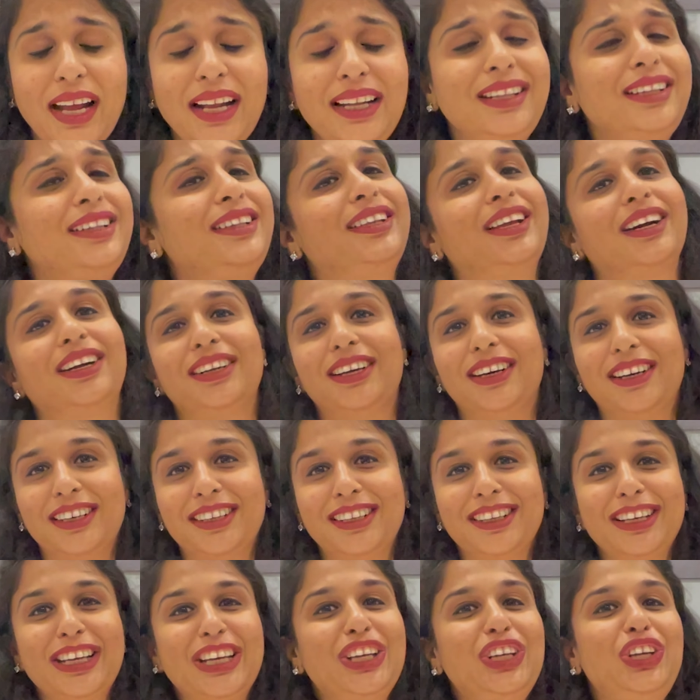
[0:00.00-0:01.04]
and tada!
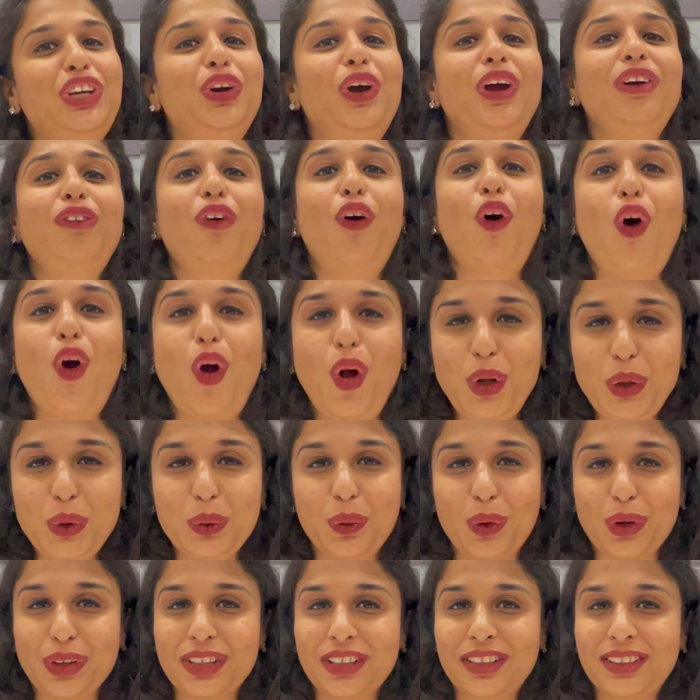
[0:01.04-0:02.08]
You have hot
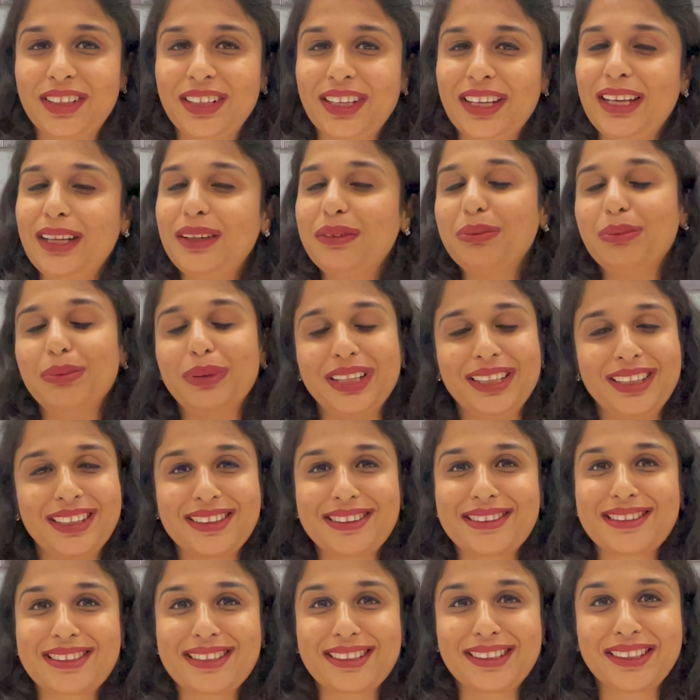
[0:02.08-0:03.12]
water in
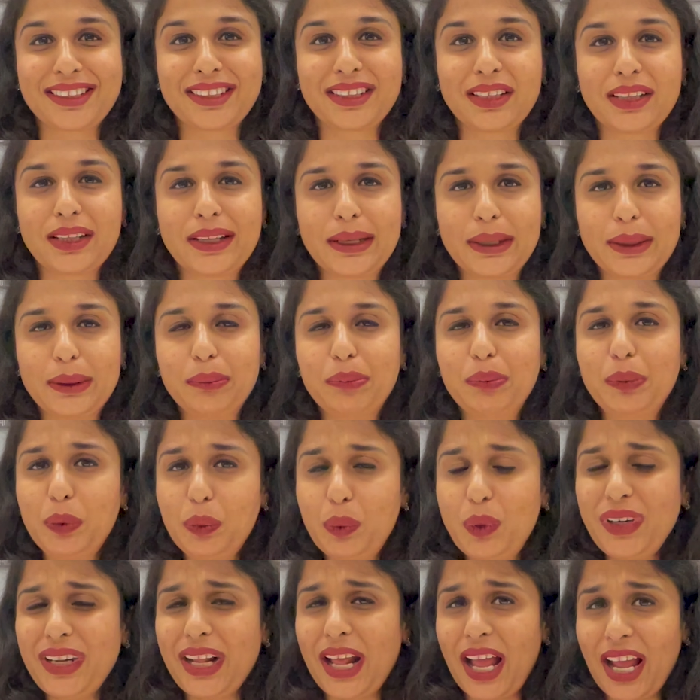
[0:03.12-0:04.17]
minutes.
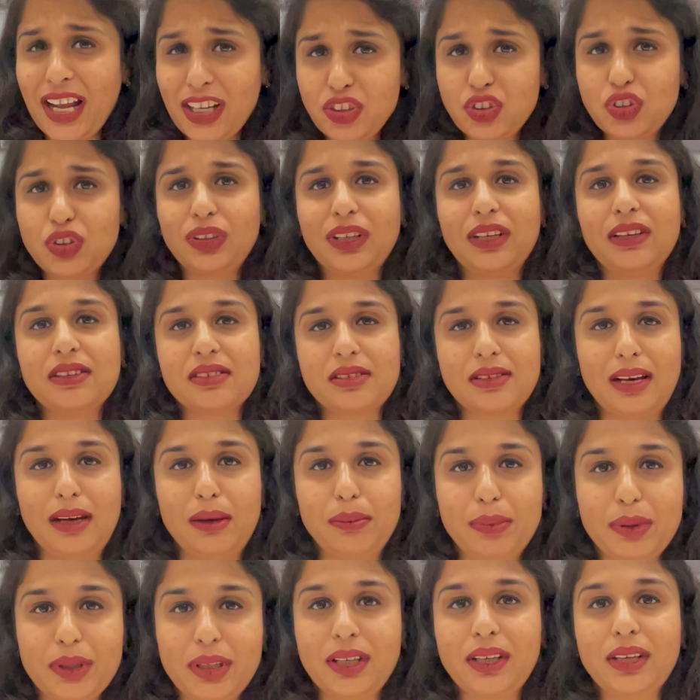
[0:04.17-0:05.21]
But what actually is
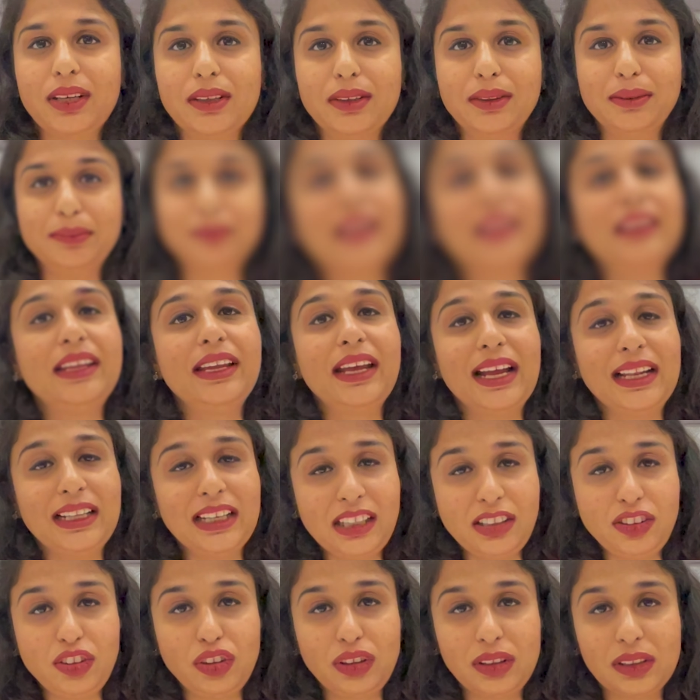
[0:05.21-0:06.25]
happening here? The
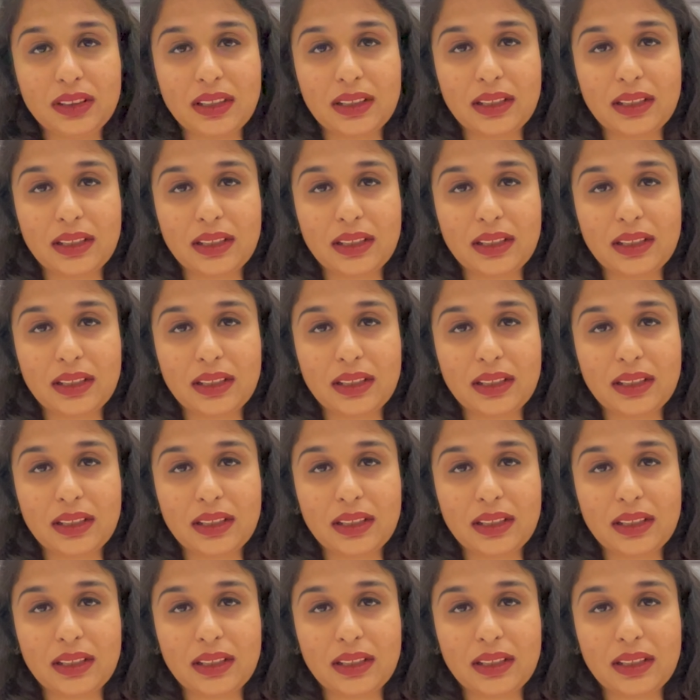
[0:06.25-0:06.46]
electrical